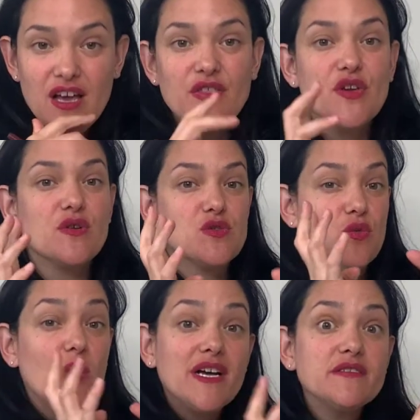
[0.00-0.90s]
There is
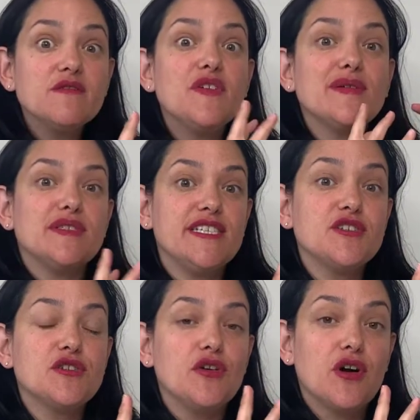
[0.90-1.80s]
one
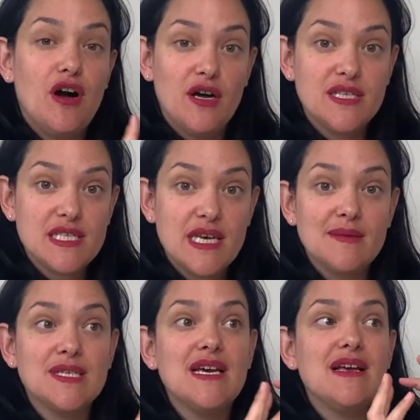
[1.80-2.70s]
foundational concept